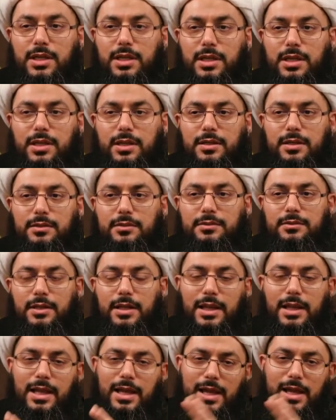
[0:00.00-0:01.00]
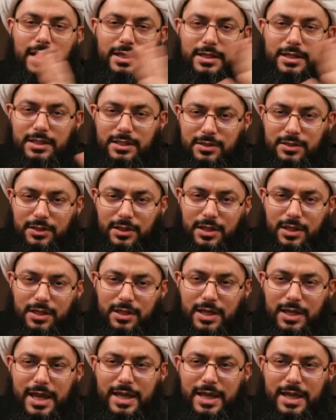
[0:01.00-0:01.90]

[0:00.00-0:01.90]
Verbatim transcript: If they heard you and